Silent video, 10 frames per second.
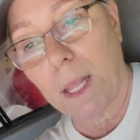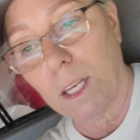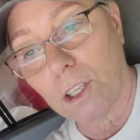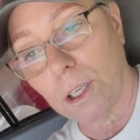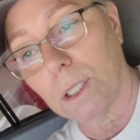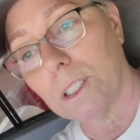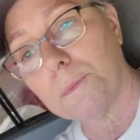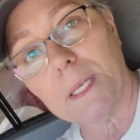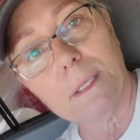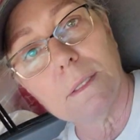
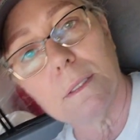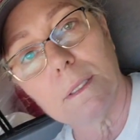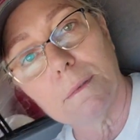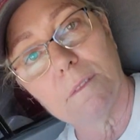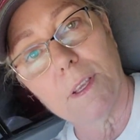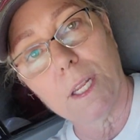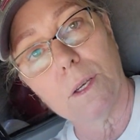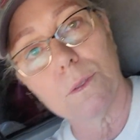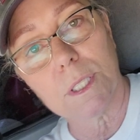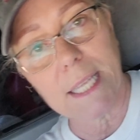encouragement
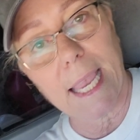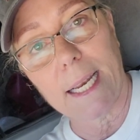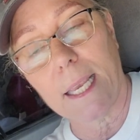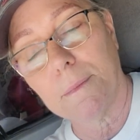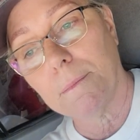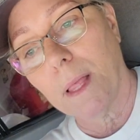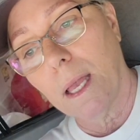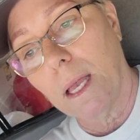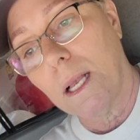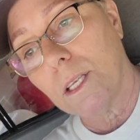videos daily.
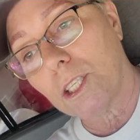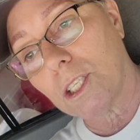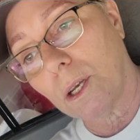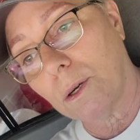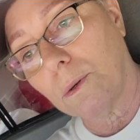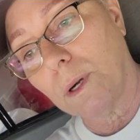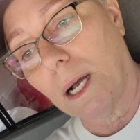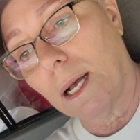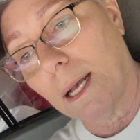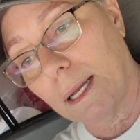So
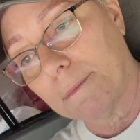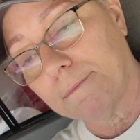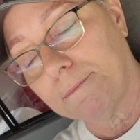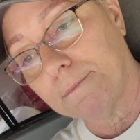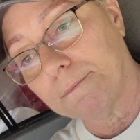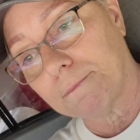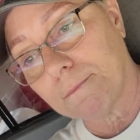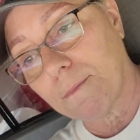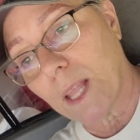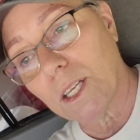uh,
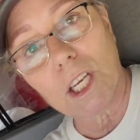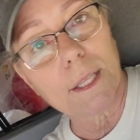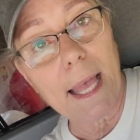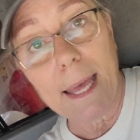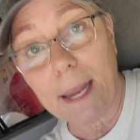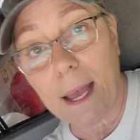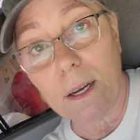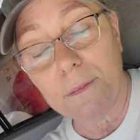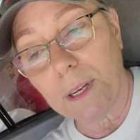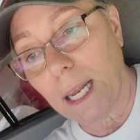check that
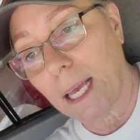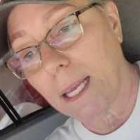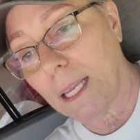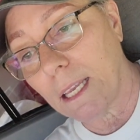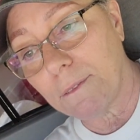out if you like.